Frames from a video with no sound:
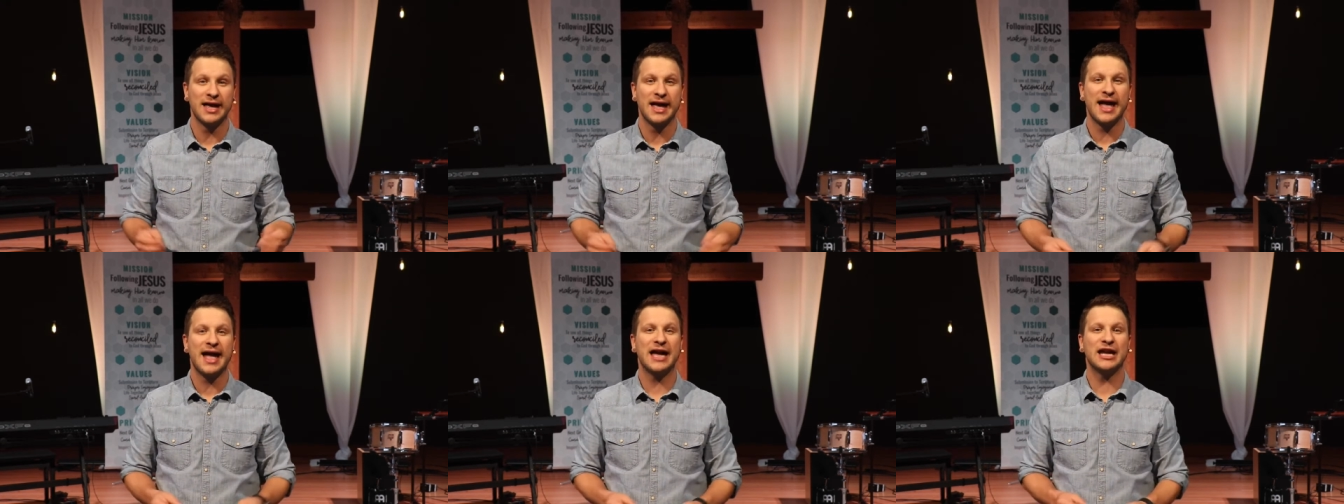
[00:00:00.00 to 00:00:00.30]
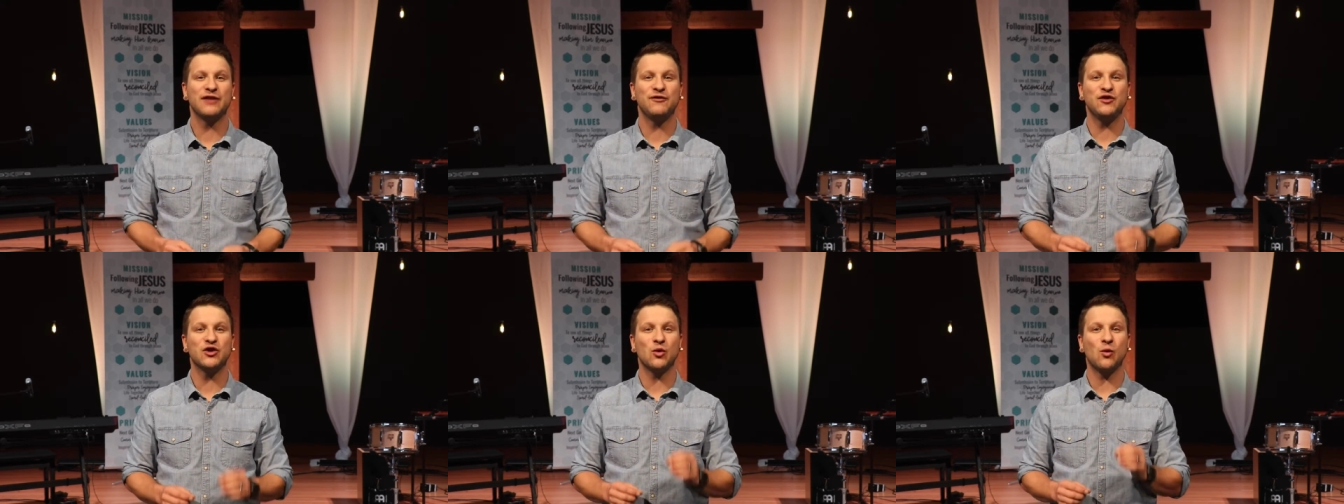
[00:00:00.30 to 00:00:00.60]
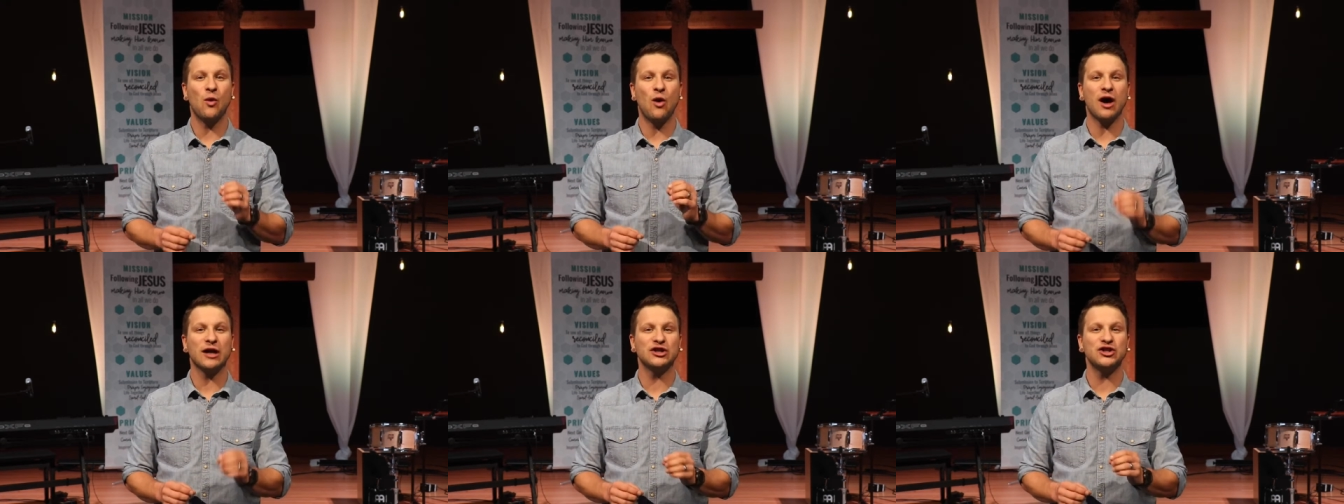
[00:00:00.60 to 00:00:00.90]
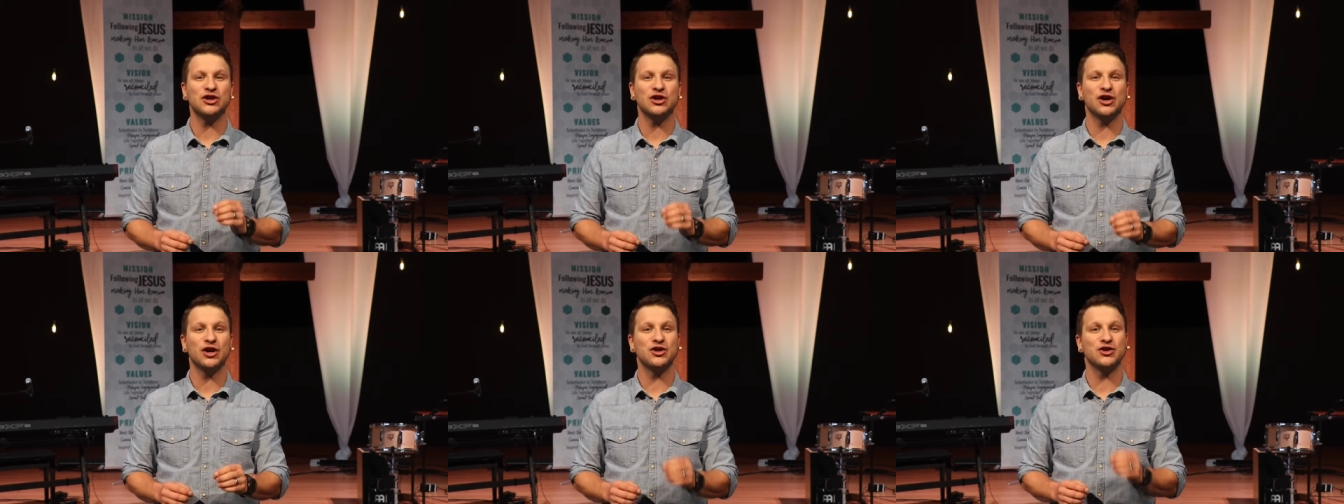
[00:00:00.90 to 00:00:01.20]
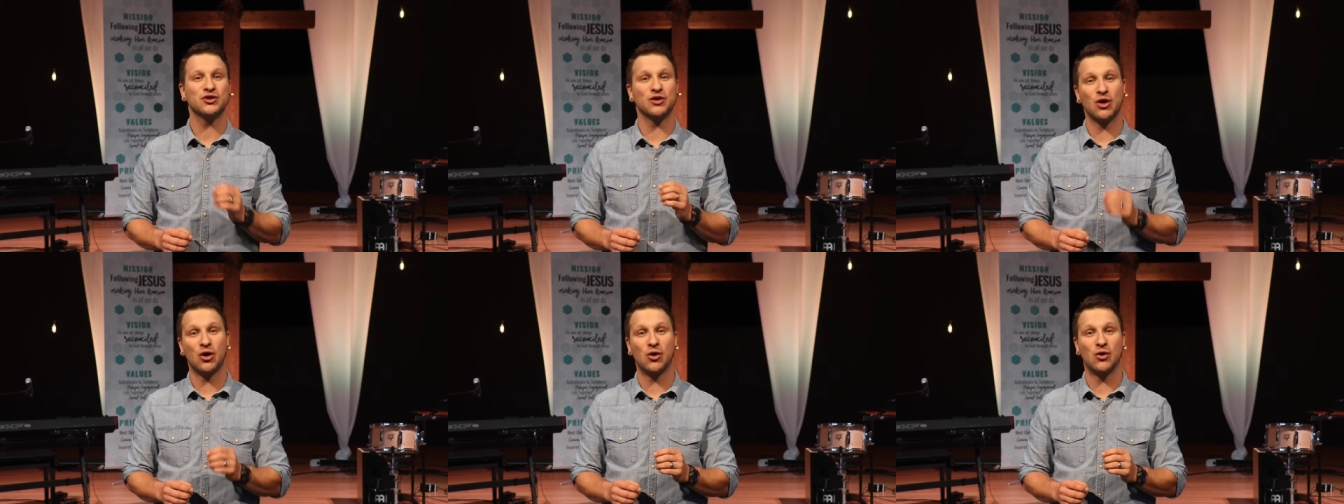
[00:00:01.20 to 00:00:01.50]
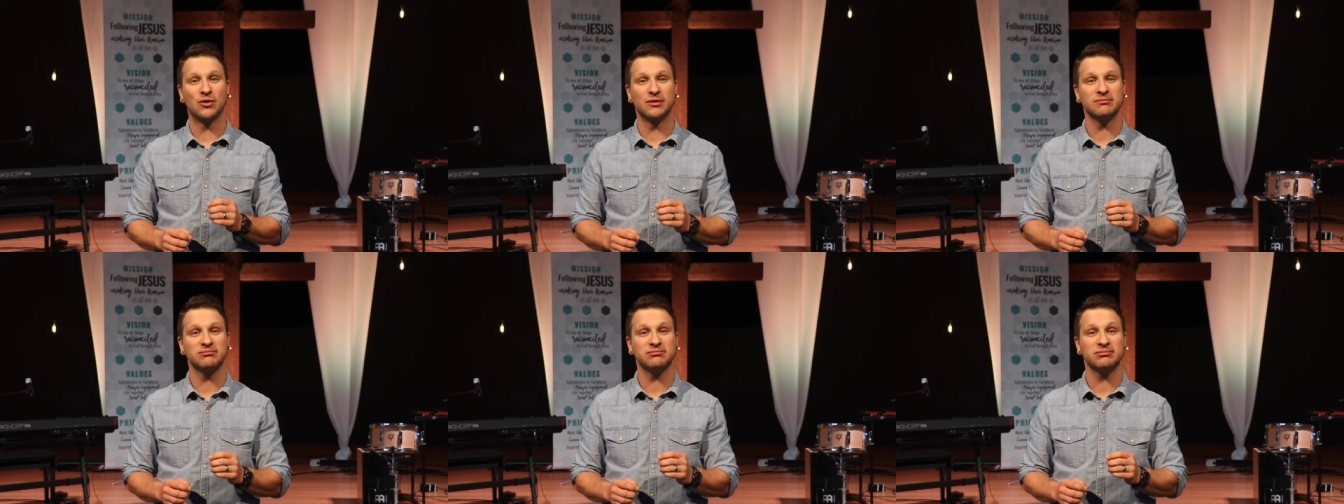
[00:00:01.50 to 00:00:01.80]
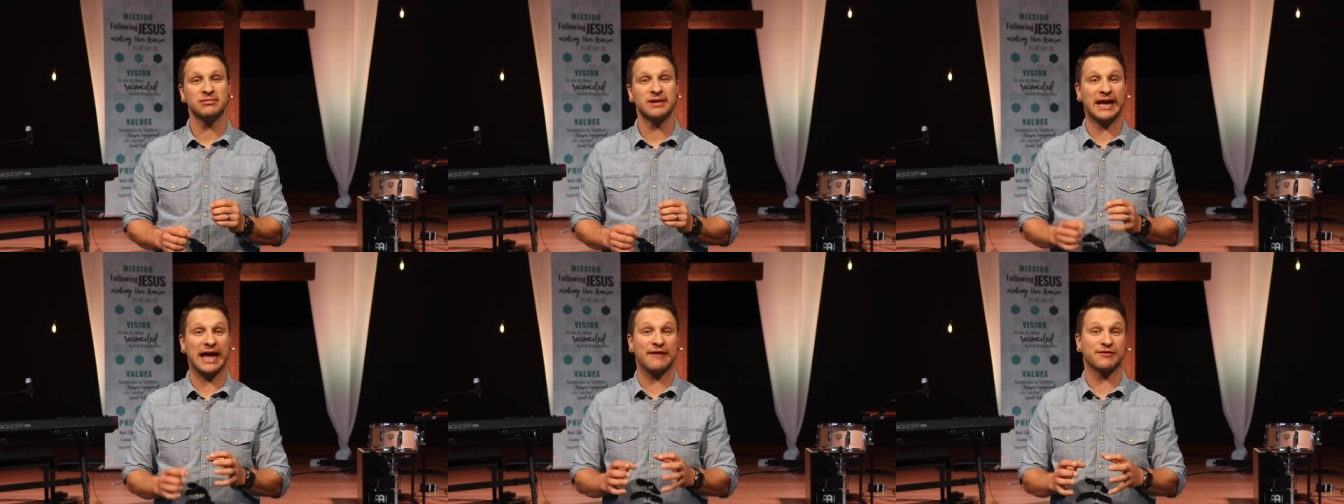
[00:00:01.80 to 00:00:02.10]
And if you're watching on your
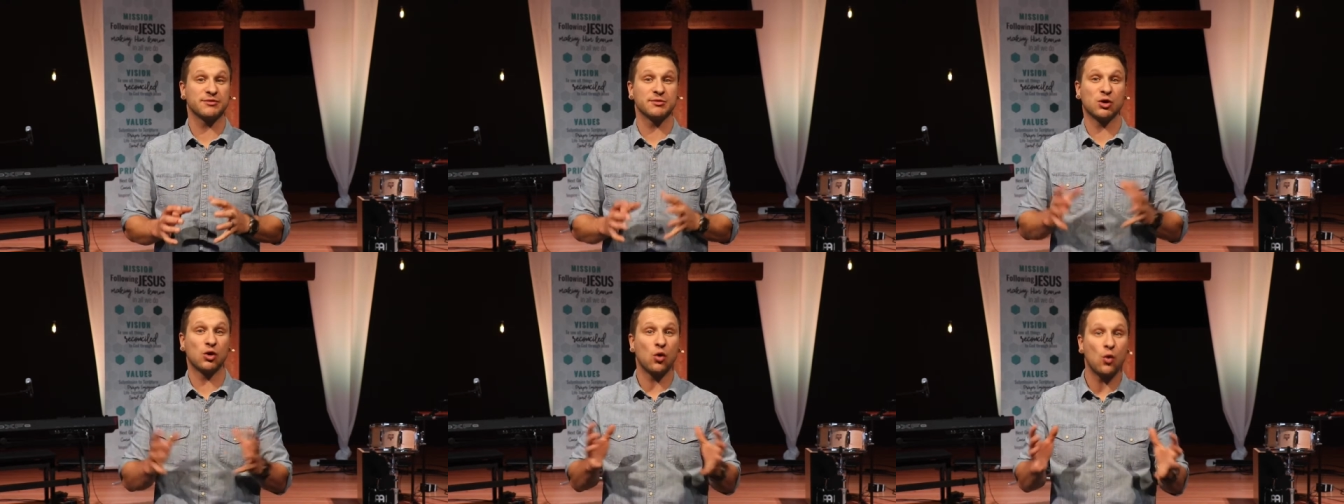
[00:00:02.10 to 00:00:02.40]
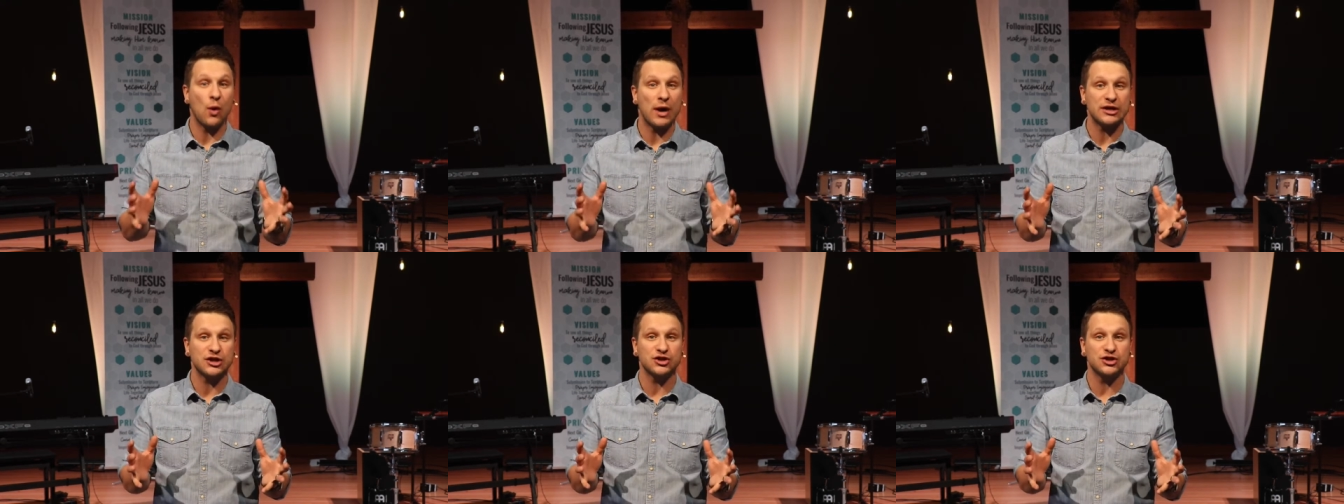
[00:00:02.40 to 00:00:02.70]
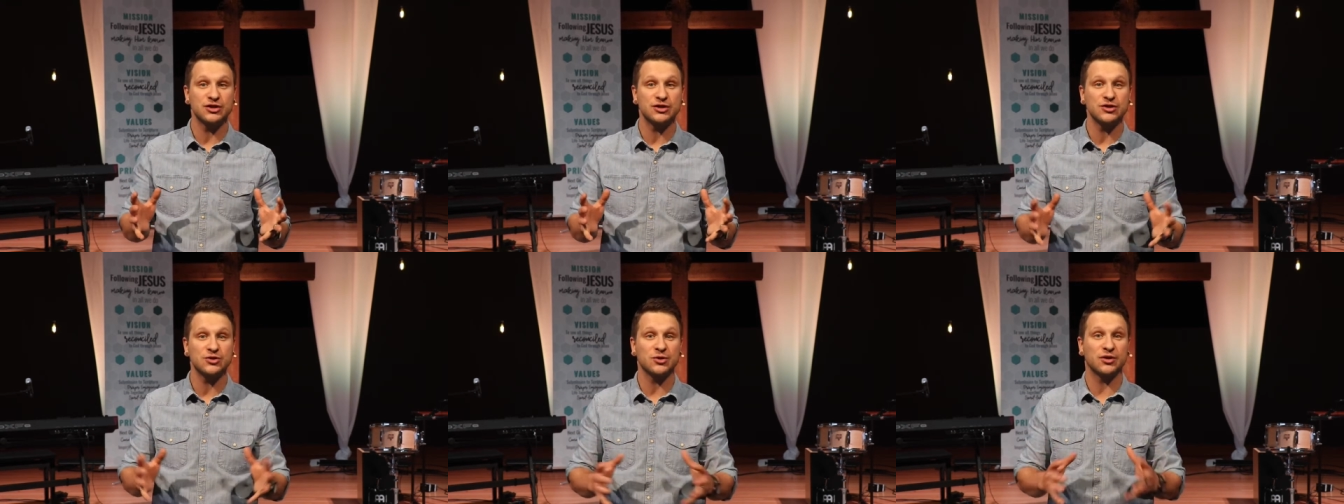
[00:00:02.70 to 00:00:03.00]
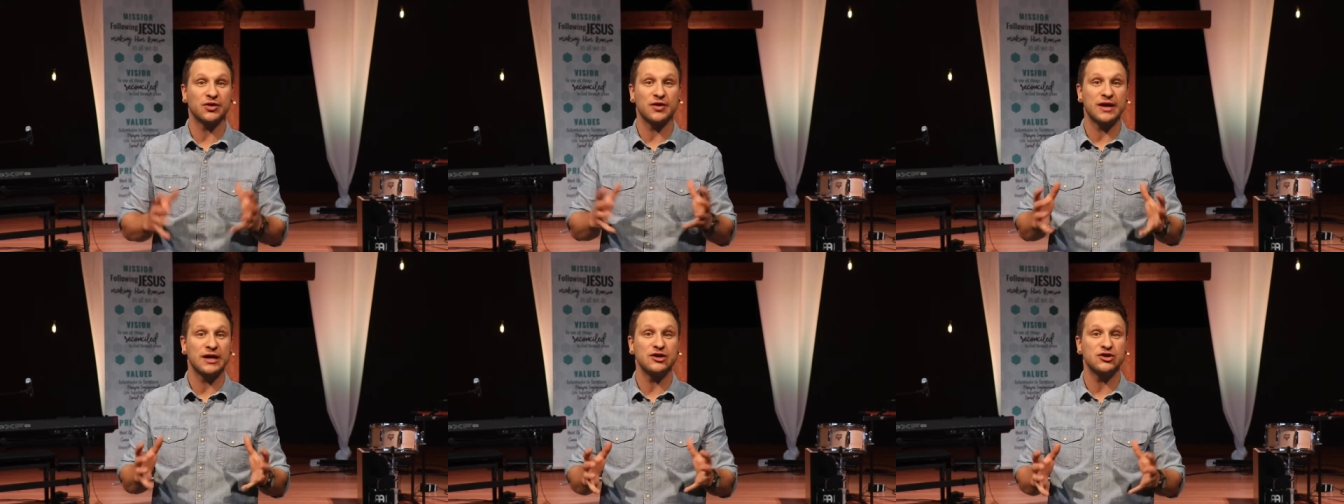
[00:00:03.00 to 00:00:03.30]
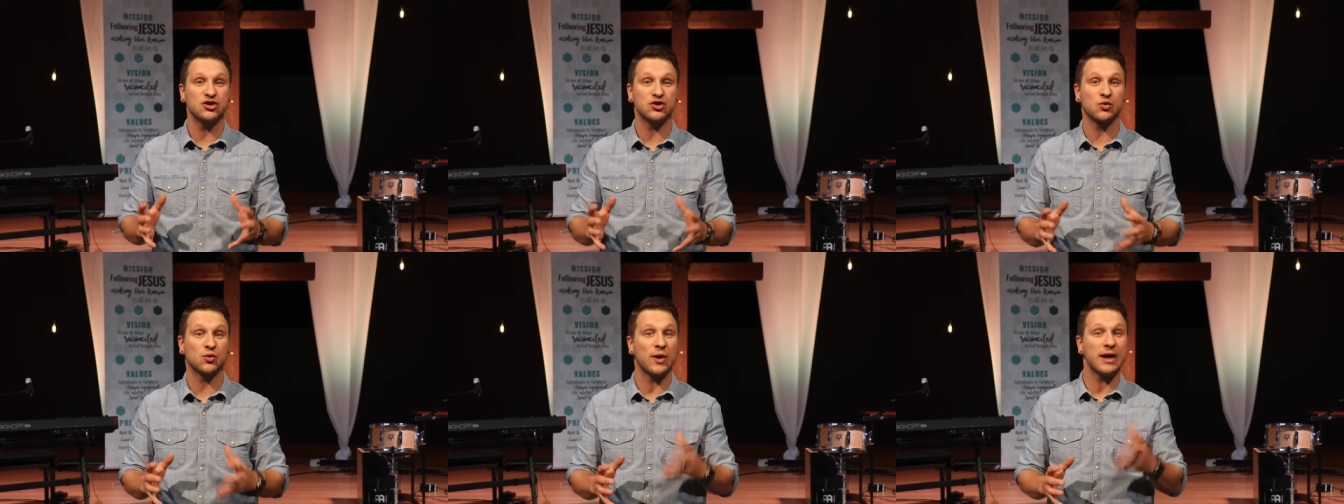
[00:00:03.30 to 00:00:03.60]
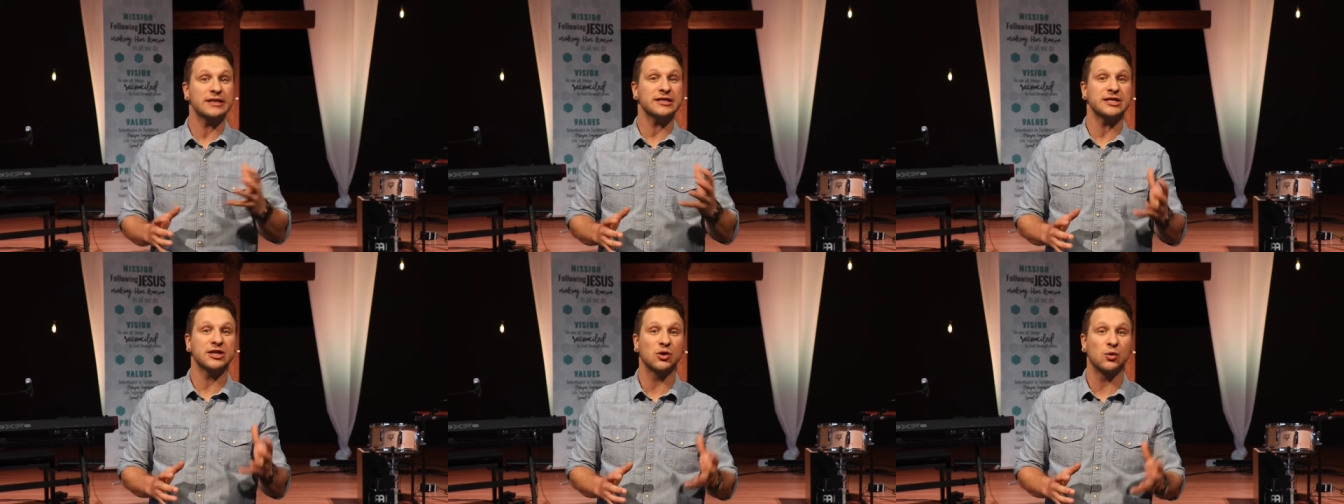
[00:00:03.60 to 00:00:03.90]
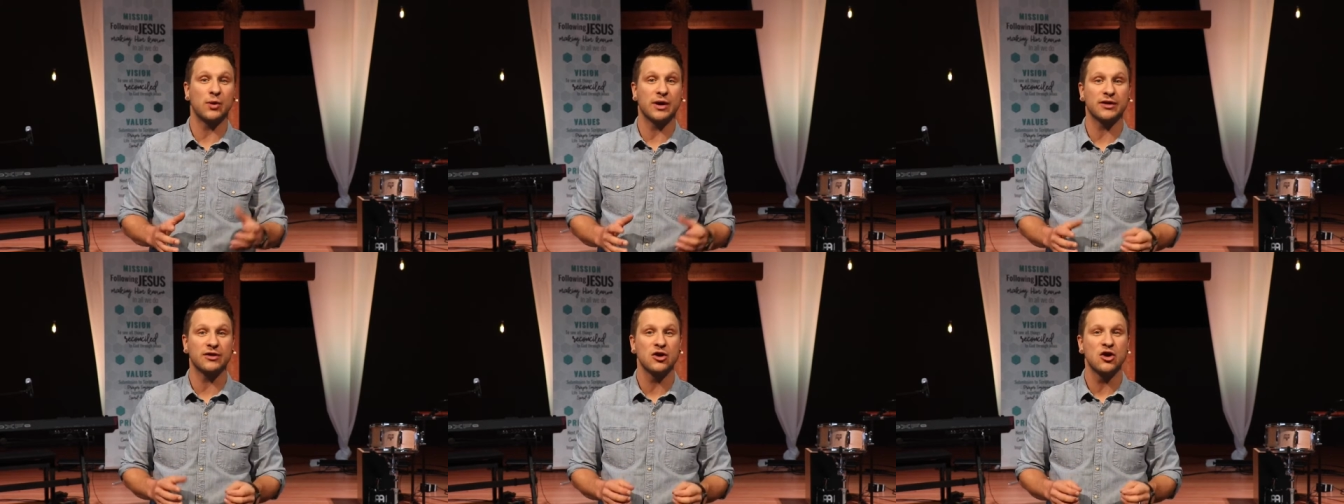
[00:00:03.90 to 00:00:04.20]
own and have some questions or things you're
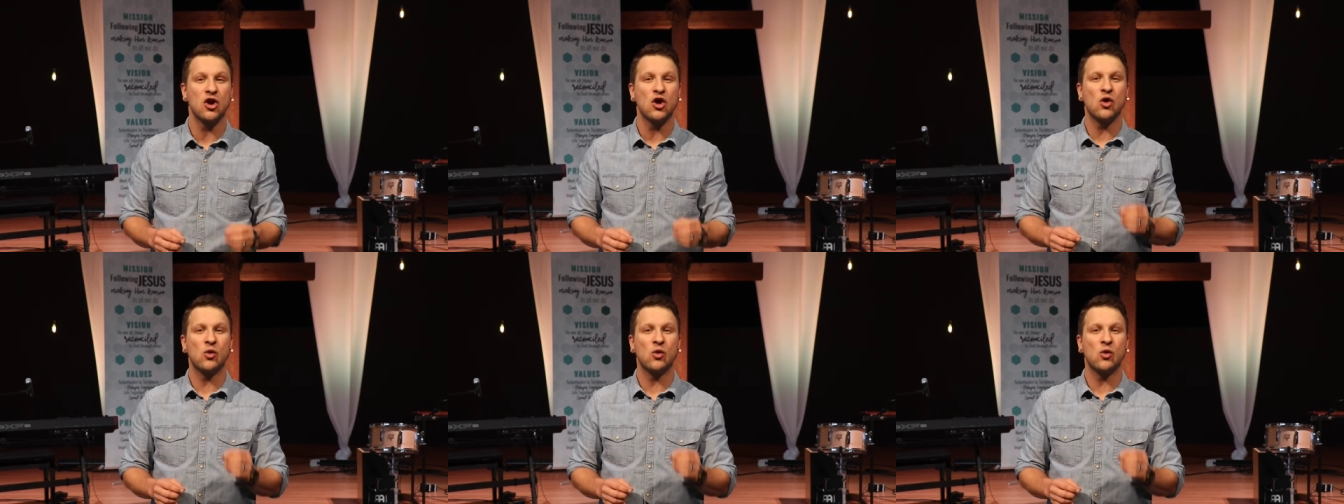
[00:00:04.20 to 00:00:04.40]
wrestling with,